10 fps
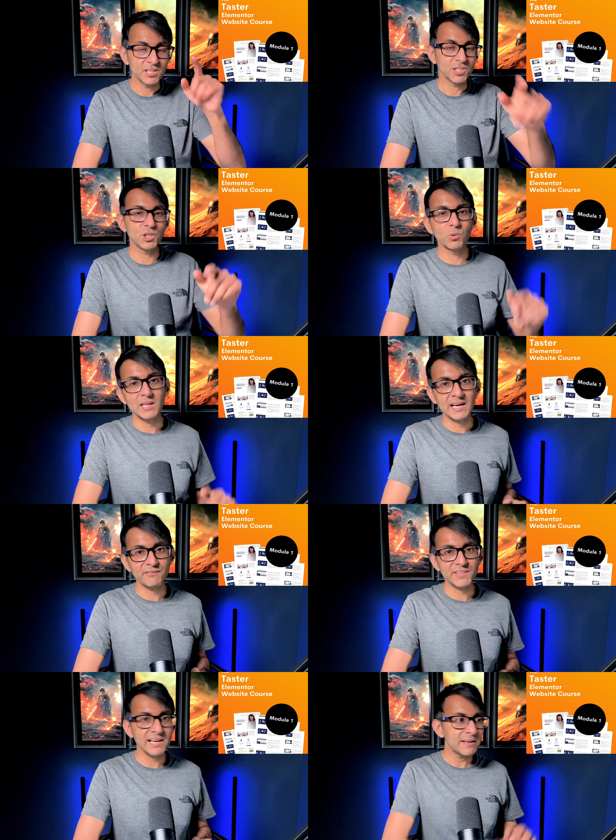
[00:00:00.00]
You will
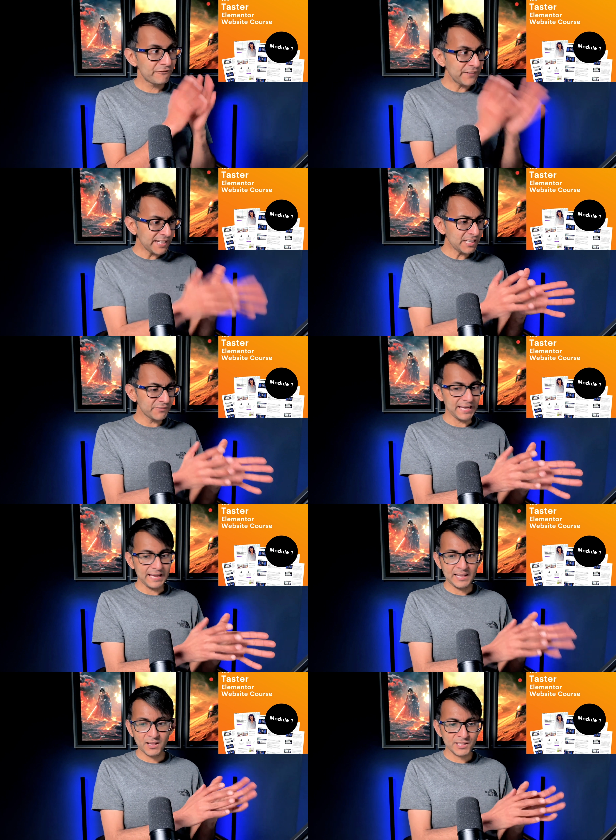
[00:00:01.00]
have that. Think of
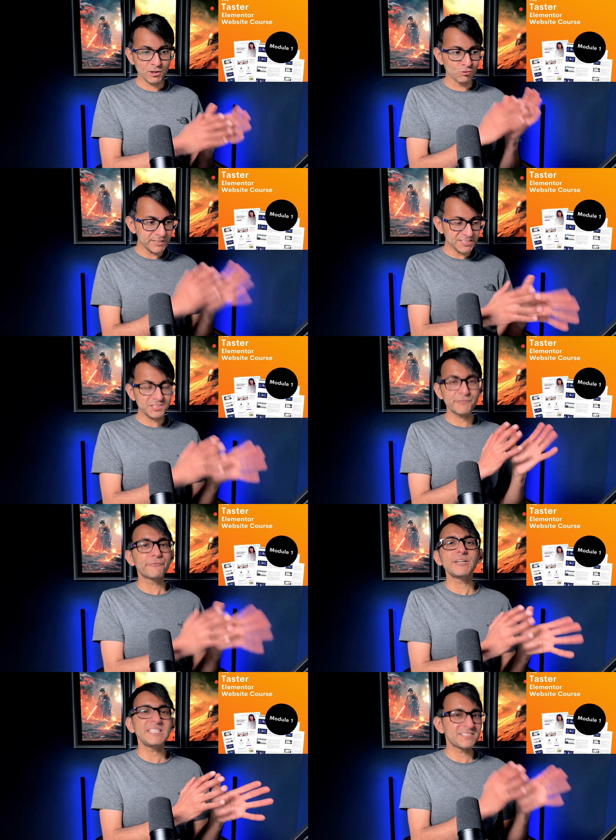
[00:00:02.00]
it like a
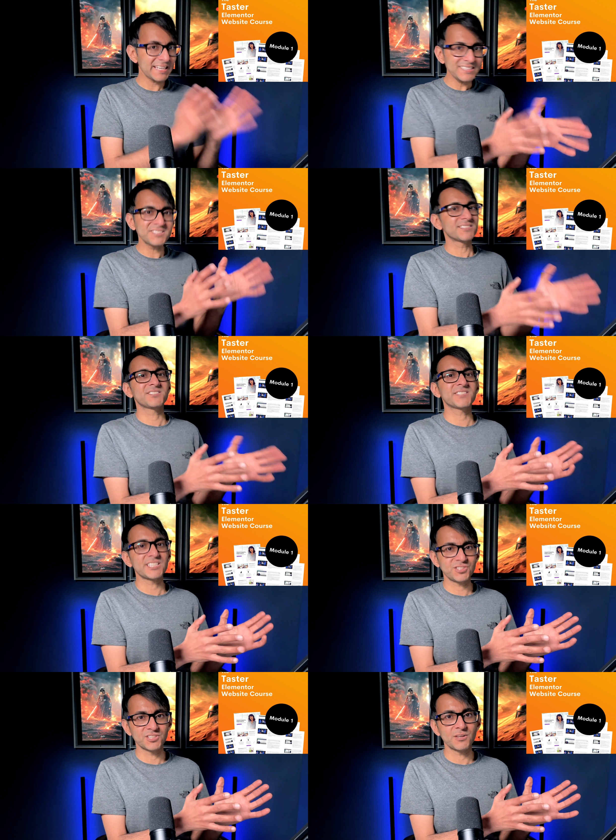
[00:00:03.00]
risk-free taster
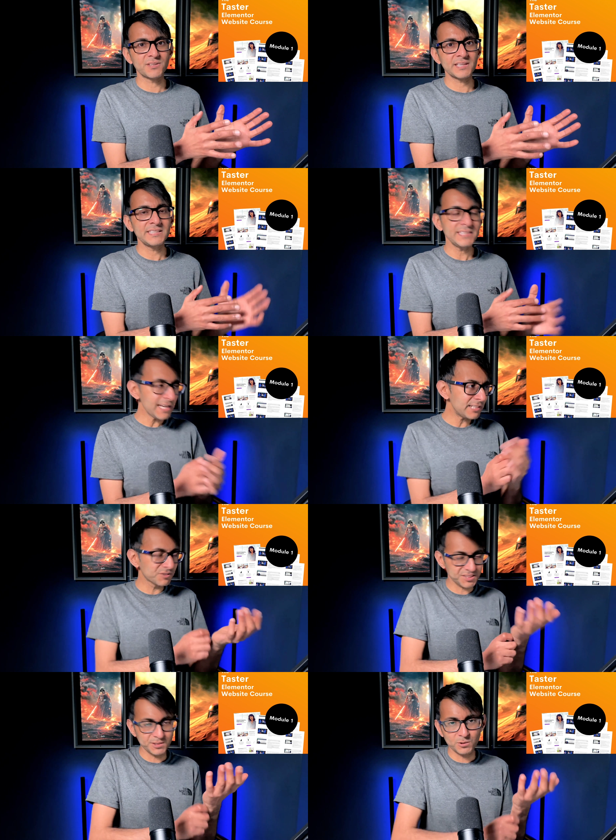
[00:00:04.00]
session, okay? Yeah, you're
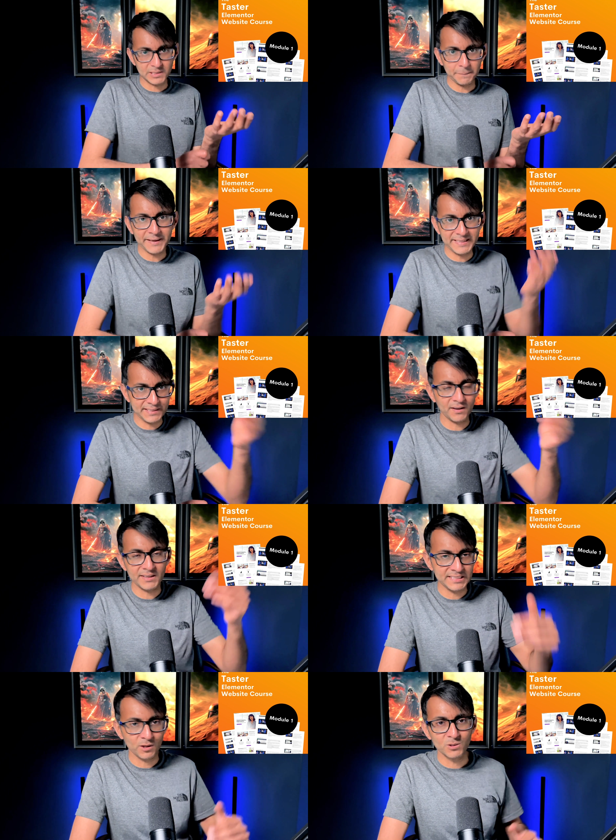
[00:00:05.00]
still going to pay
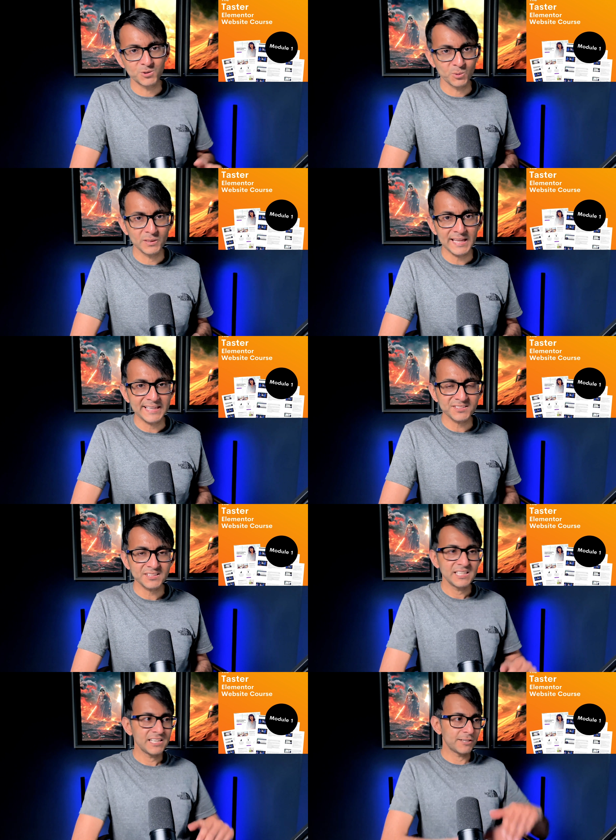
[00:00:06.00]
$9 or less
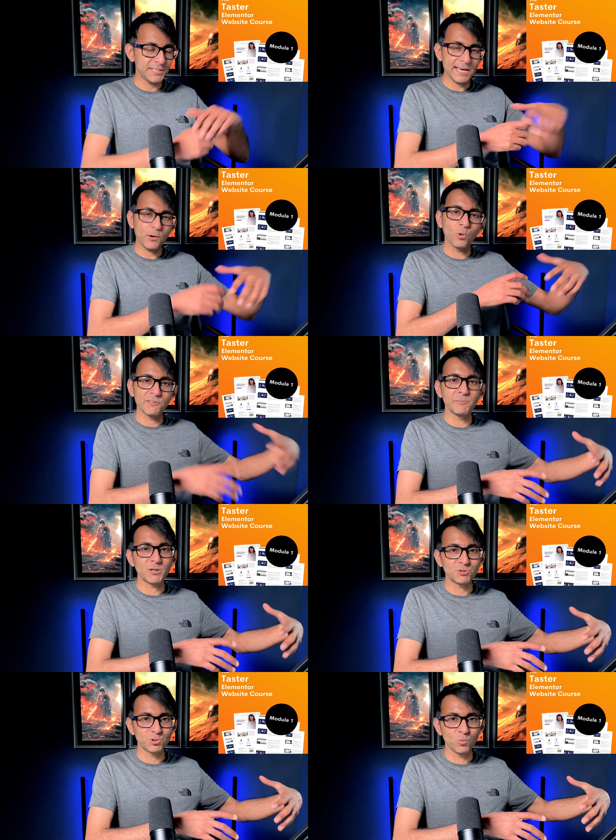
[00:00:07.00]
and you get all of
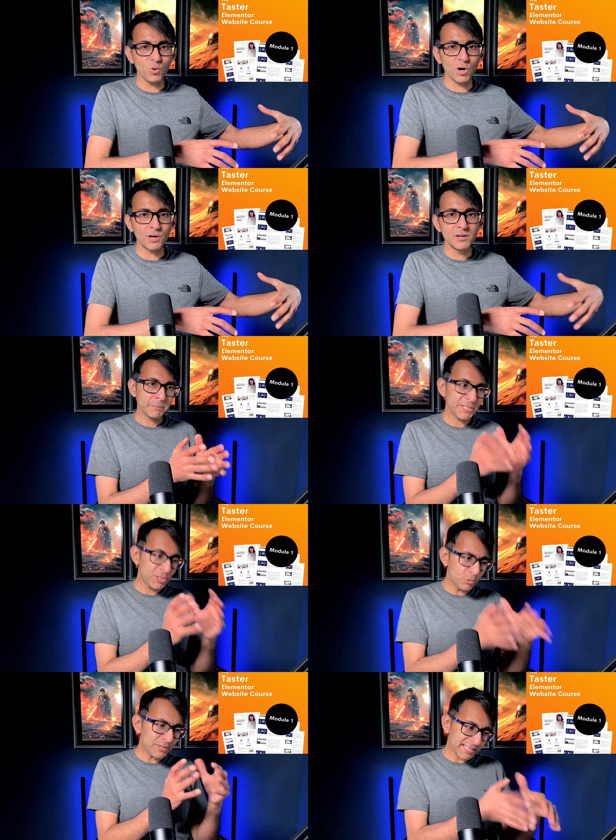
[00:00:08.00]
module 1, but
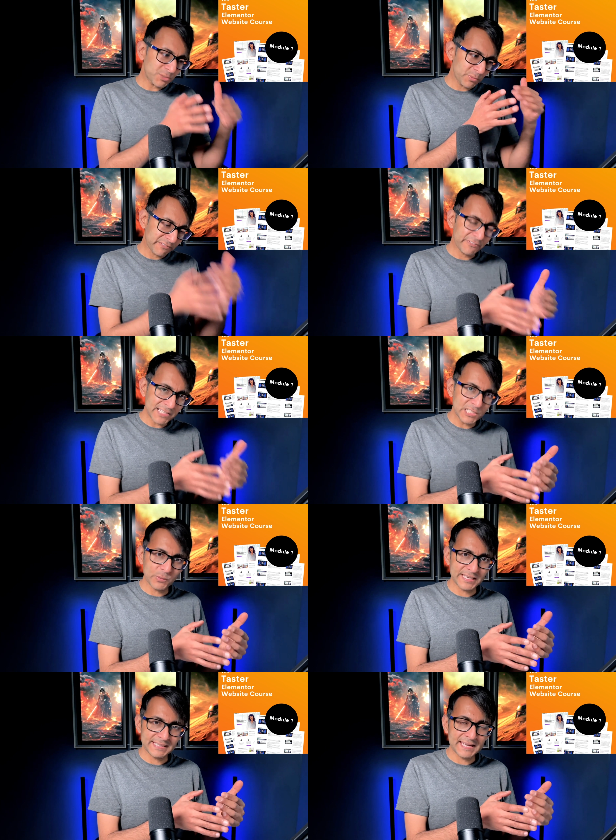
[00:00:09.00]
you get to
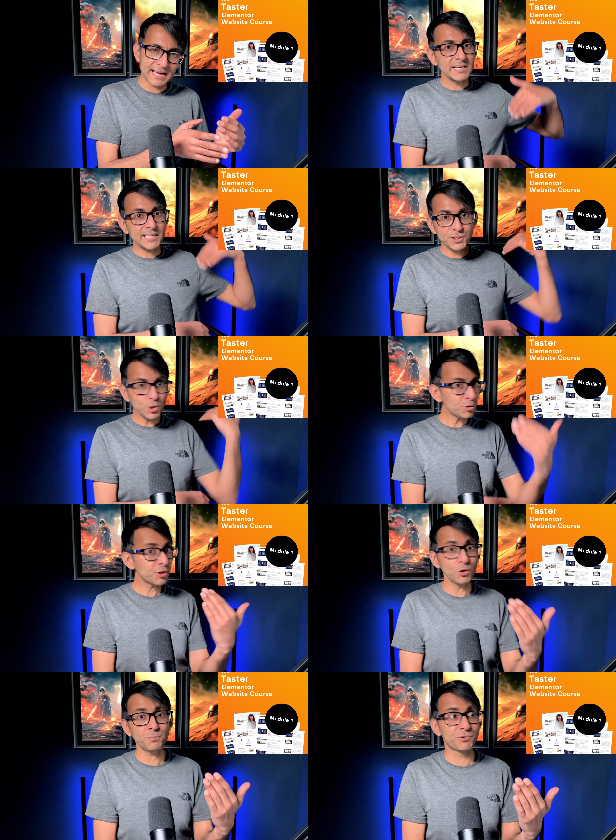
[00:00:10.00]
evaluate now and you
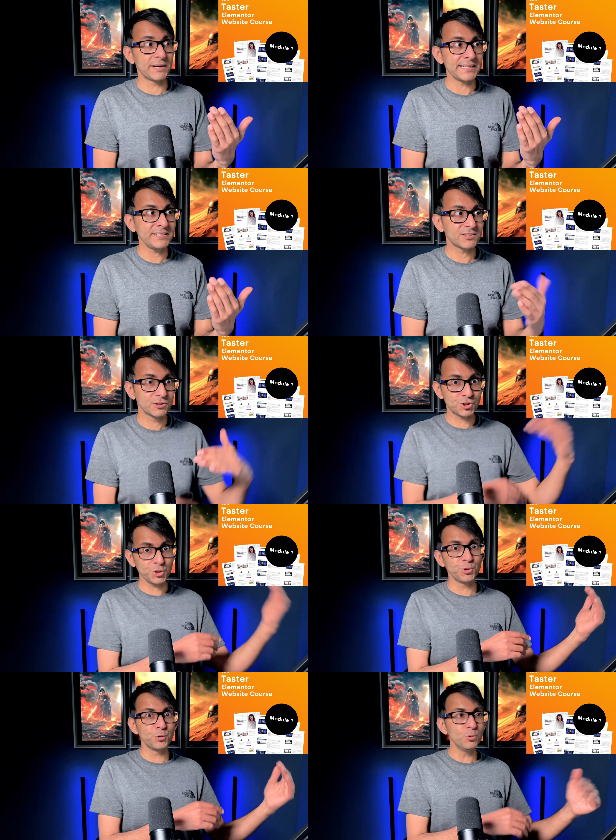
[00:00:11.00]
can upgrade
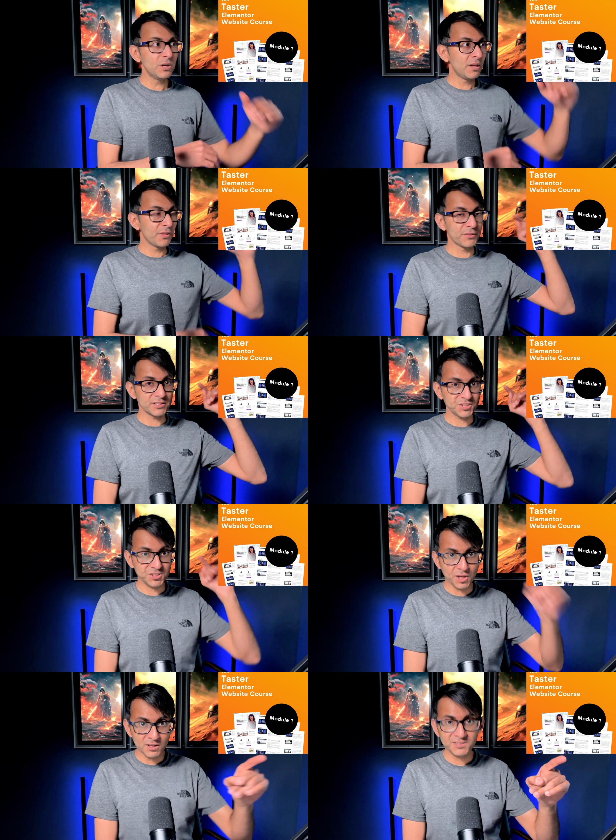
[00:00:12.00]
to the
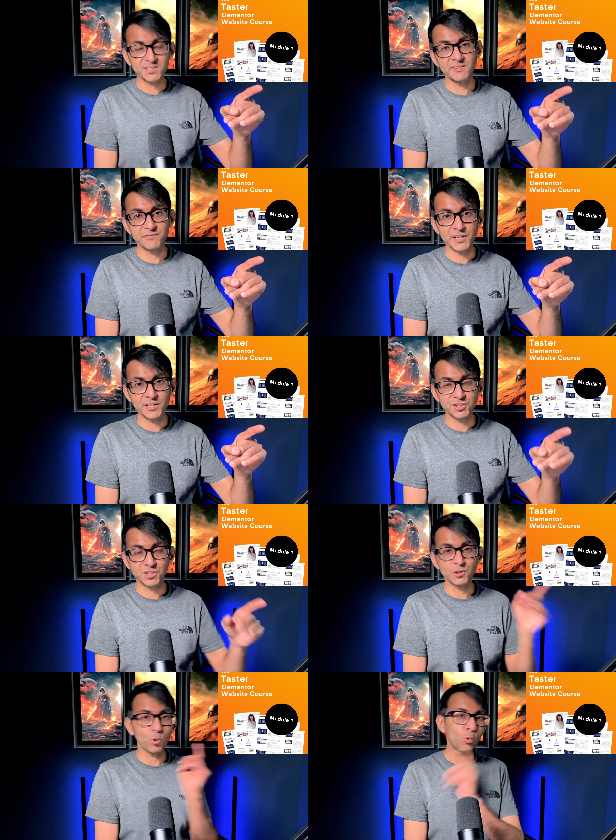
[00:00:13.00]
starter
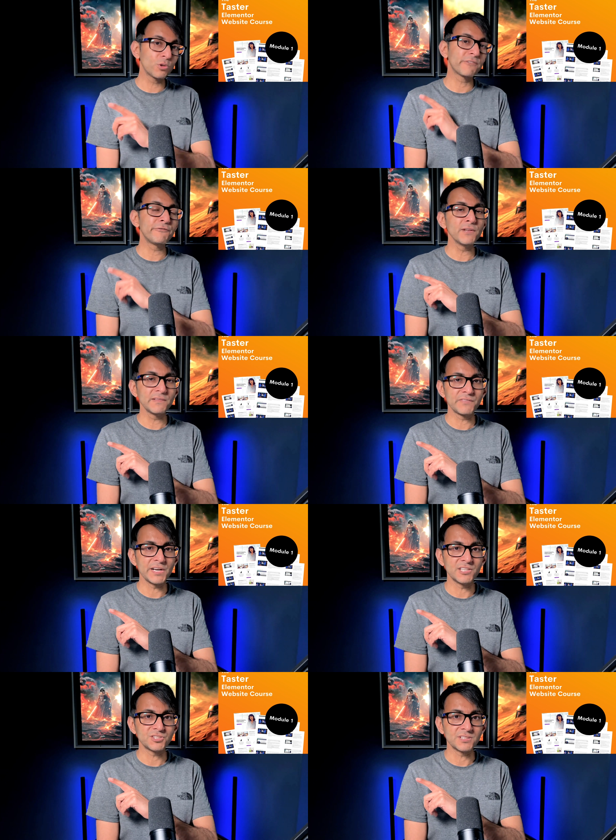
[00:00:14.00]
version or the full
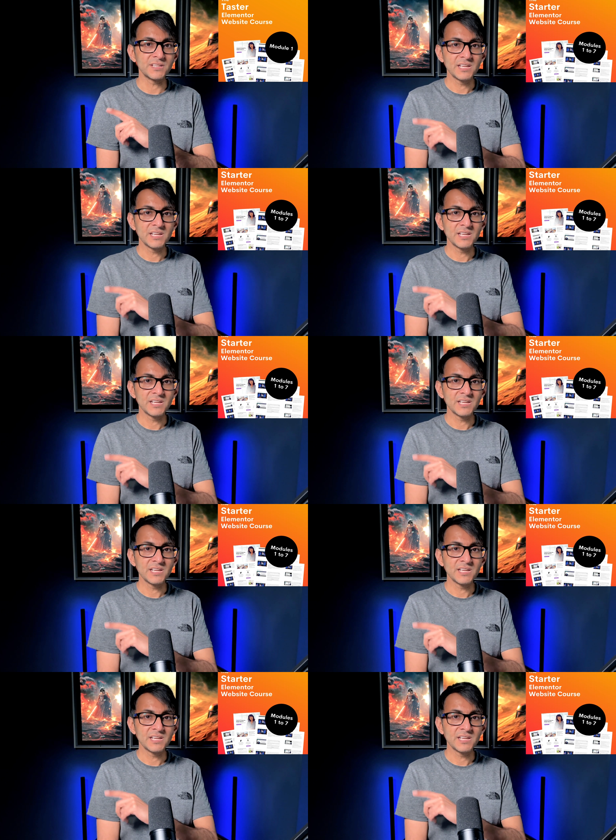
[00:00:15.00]
version.